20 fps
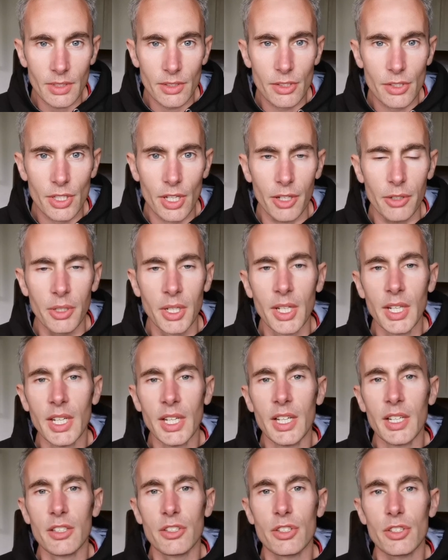So
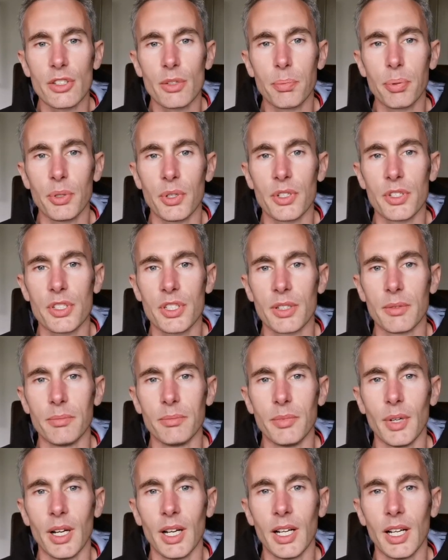just to put
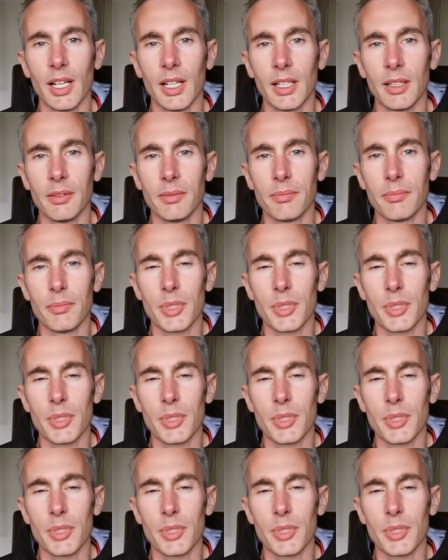some